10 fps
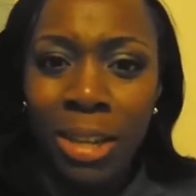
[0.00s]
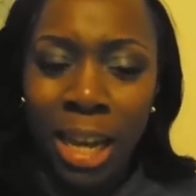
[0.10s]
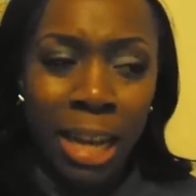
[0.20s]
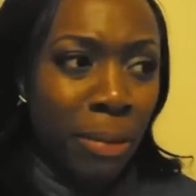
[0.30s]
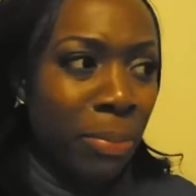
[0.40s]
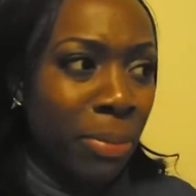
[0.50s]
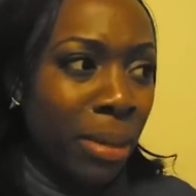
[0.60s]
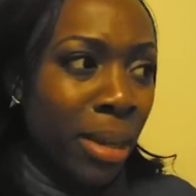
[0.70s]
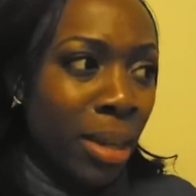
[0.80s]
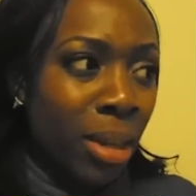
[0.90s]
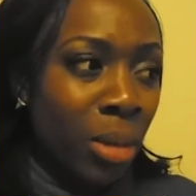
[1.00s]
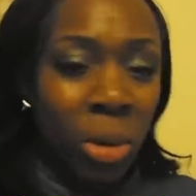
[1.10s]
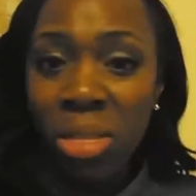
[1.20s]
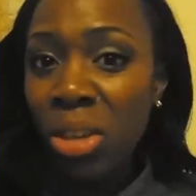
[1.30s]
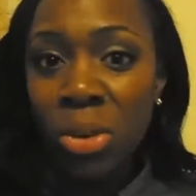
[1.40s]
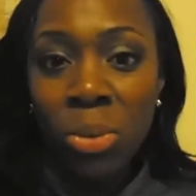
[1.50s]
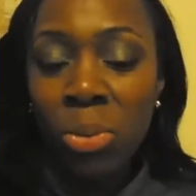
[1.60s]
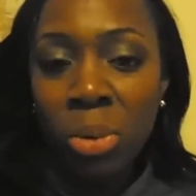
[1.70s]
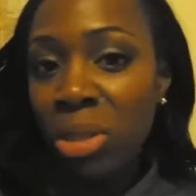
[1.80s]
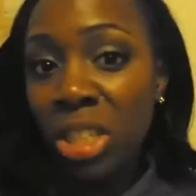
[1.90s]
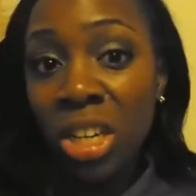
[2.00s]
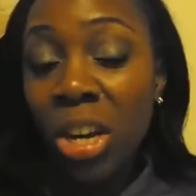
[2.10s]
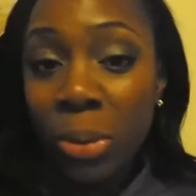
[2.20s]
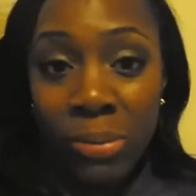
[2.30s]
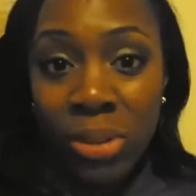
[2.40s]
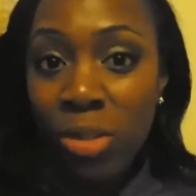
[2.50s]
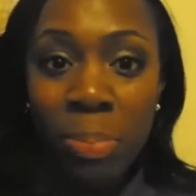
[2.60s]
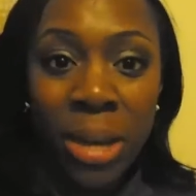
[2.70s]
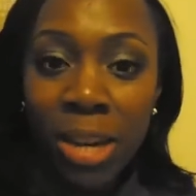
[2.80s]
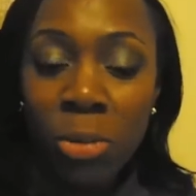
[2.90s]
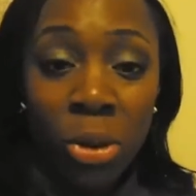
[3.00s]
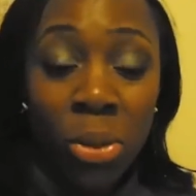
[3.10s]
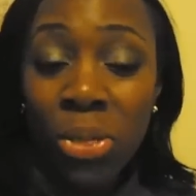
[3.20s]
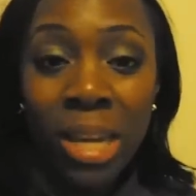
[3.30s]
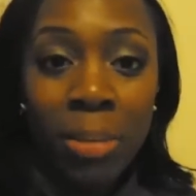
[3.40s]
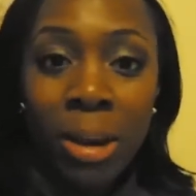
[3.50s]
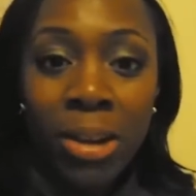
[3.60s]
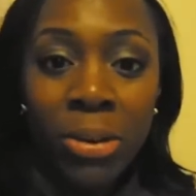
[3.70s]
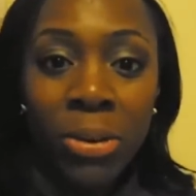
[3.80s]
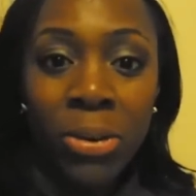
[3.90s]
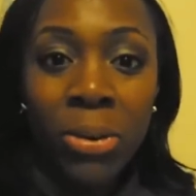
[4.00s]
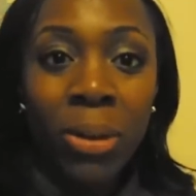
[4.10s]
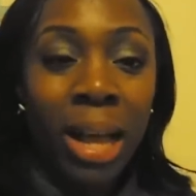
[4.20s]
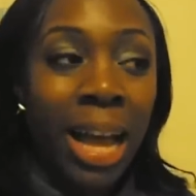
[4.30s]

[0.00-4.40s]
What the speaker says: whether you want to go, whether you've been, what you think about it all.